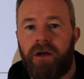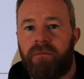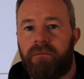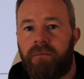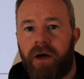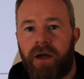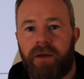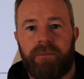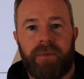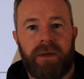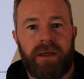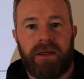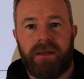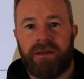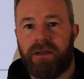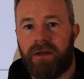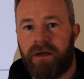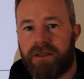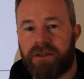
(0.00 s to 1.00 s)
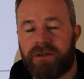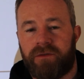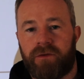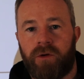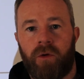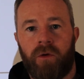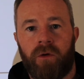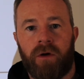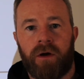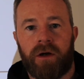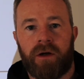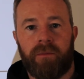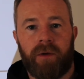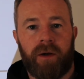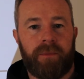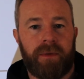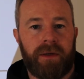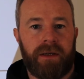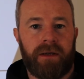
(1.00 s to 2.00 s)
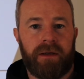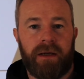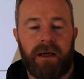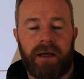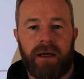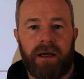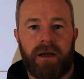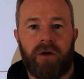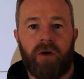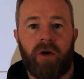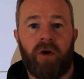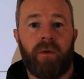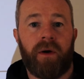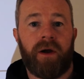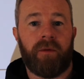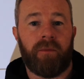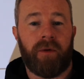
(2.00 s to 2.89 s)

might be the likes of Cork, it might be Galway,